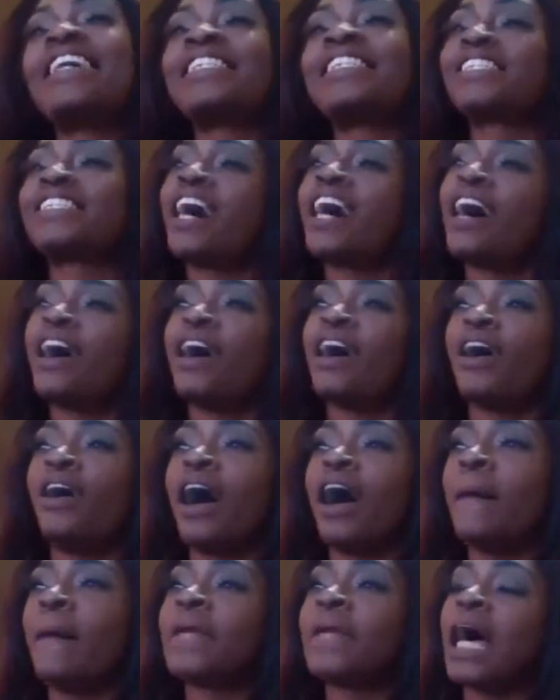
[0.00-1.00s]
So
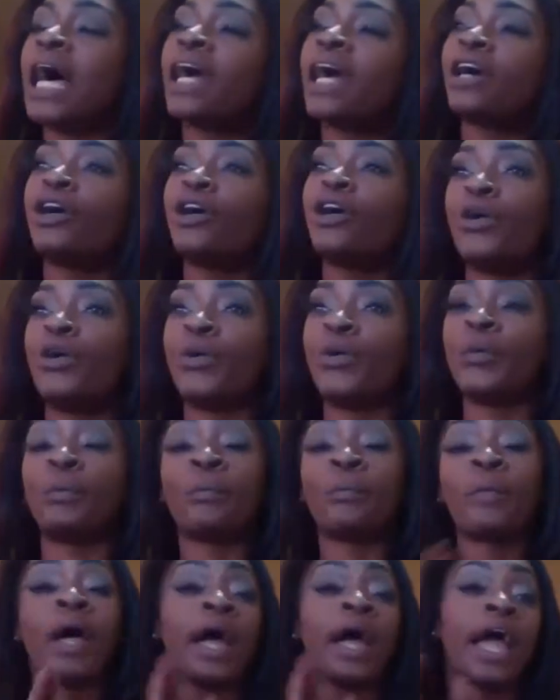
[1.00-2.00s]
I'm like, cool.
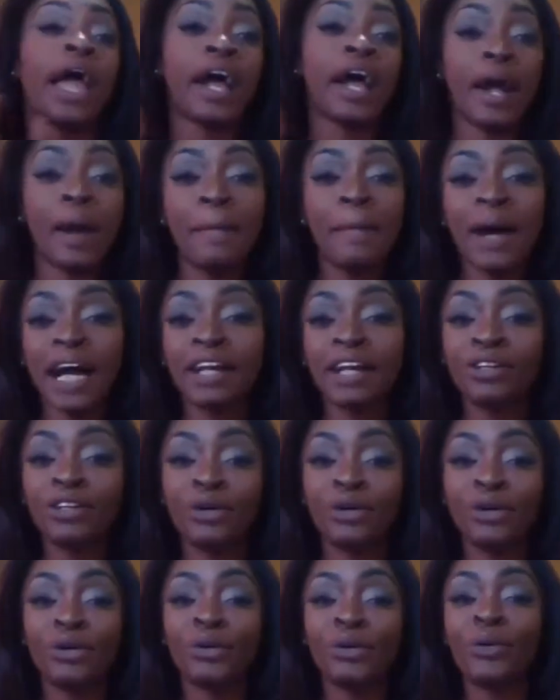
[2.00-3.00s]
Everybody
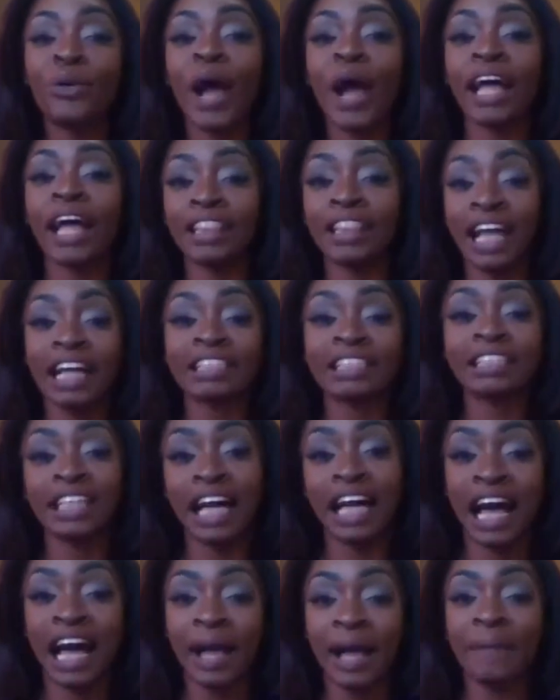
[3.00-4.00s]
knew at that
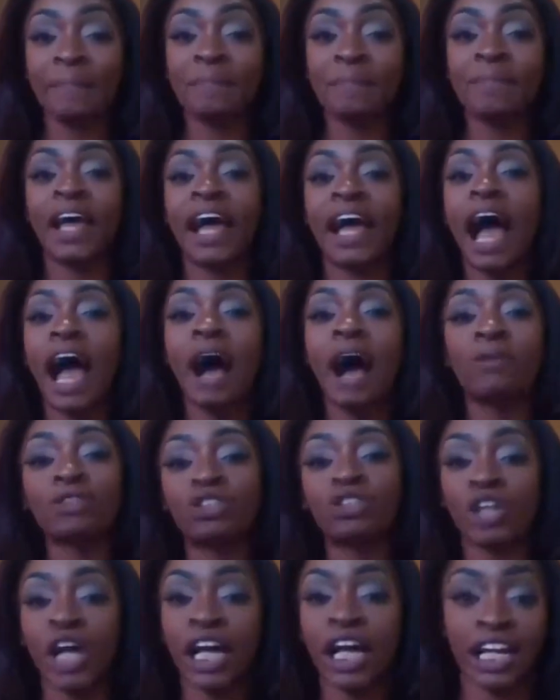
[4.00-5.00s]
time that I was
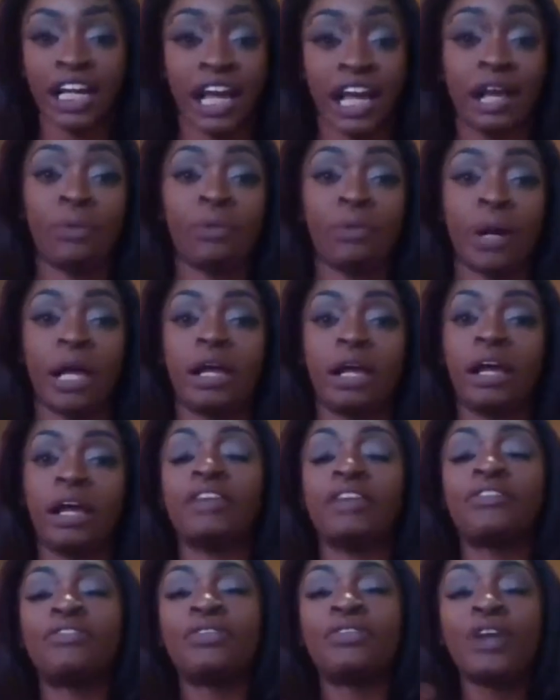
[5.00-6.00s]
trying to gain weight. And
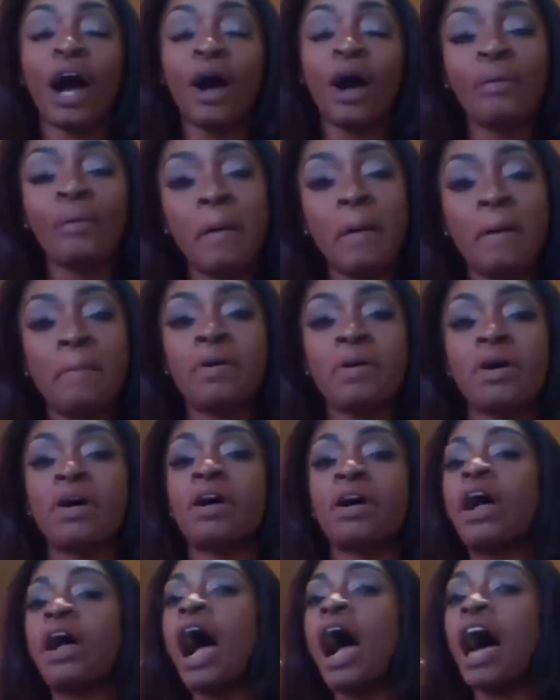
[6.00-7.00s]
if you don't remember,
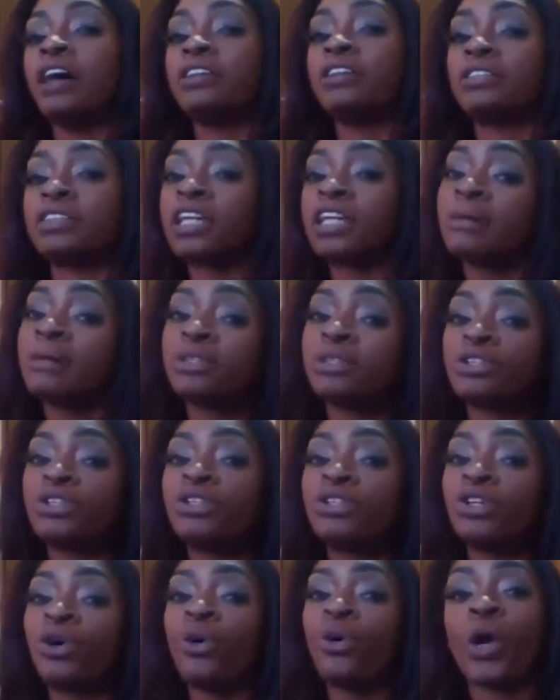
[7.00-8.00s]
I used to come to
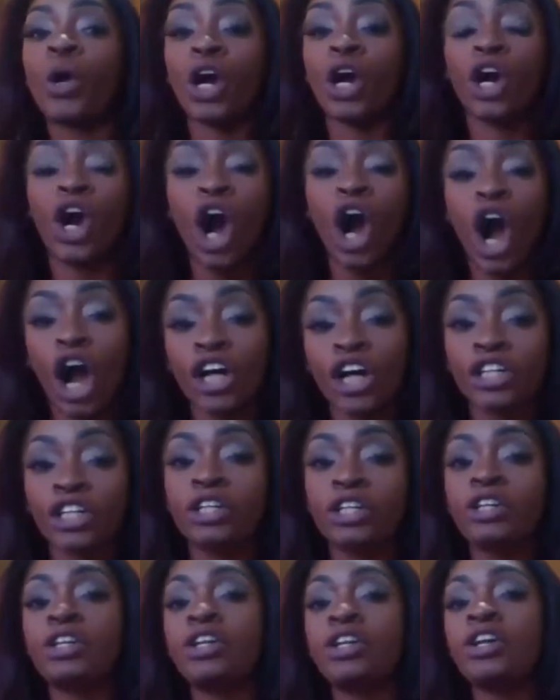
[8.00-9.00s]
school with a
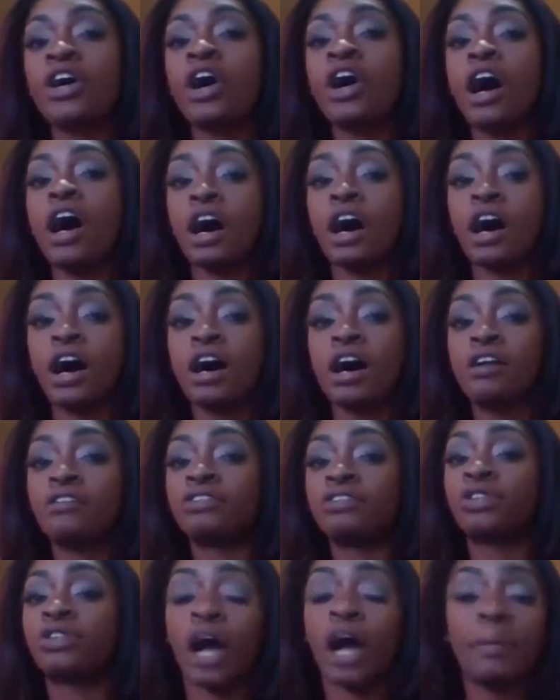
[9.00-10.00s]
carton of
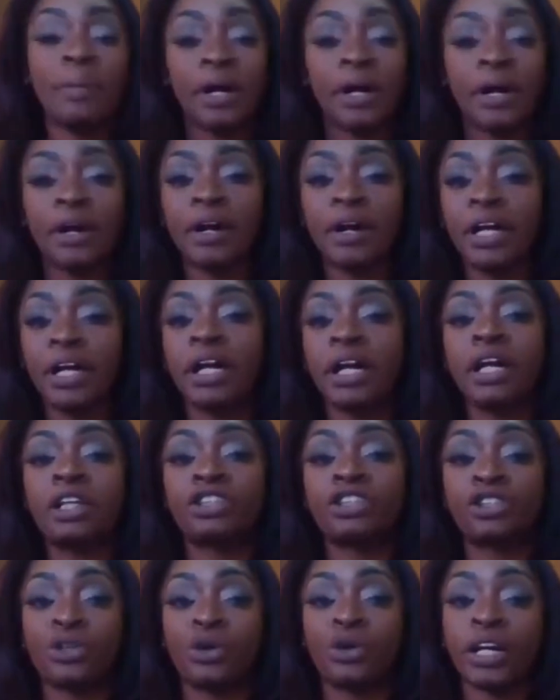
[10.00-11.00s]
strawberry
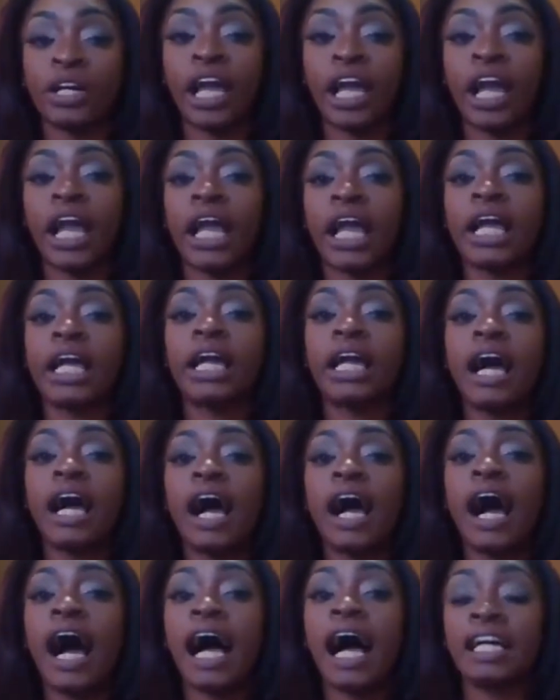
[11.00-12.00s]
shortcake
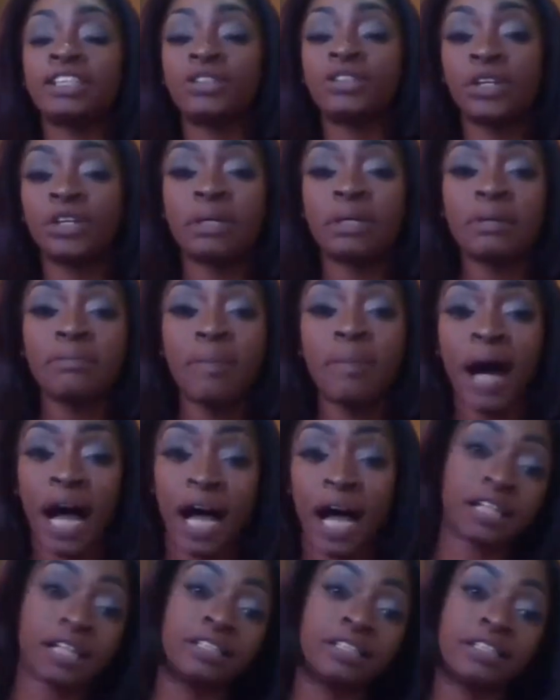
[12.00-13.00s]
ice cream in a
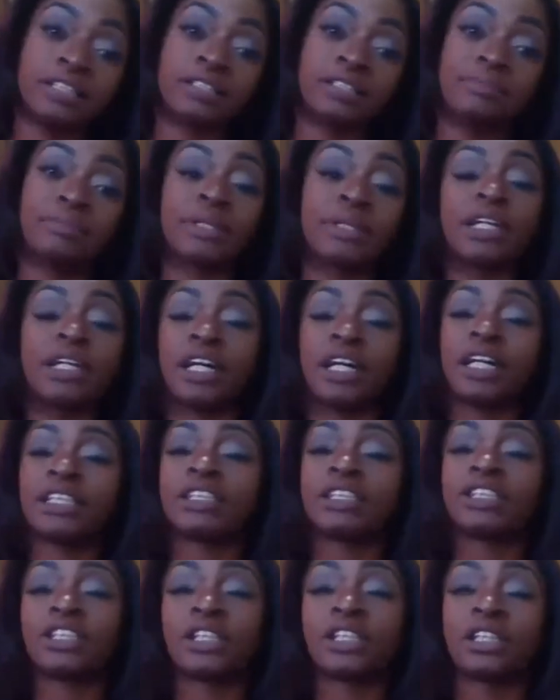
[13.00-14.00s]
box,
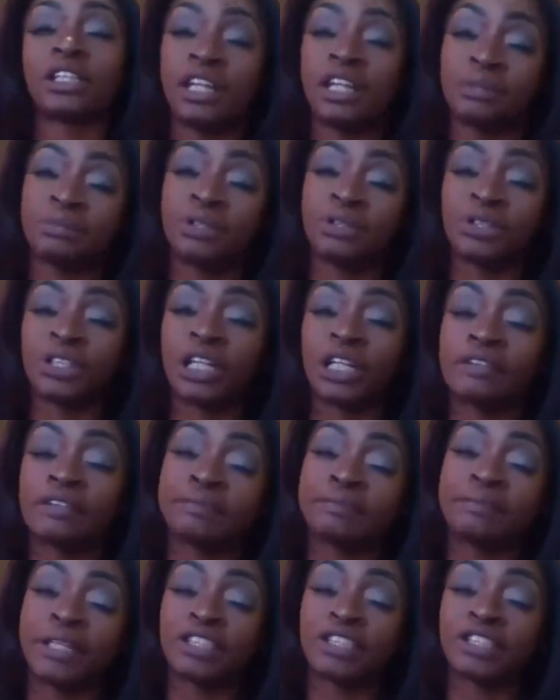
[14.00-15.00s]
because Cubs used to have a
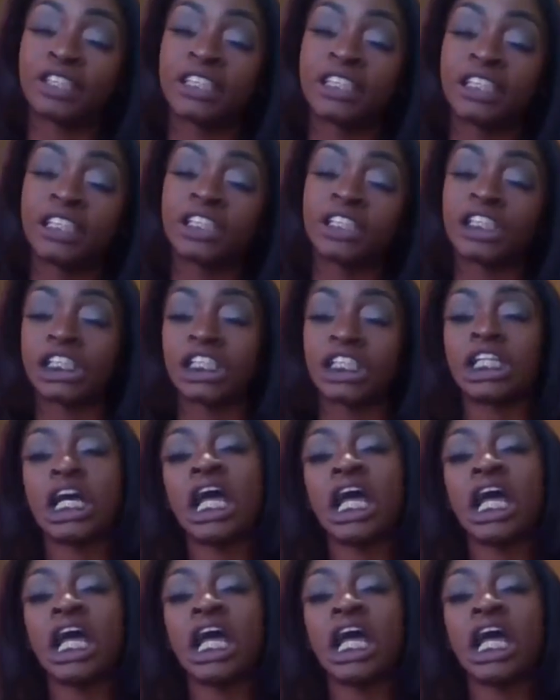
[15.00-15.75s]
special edition,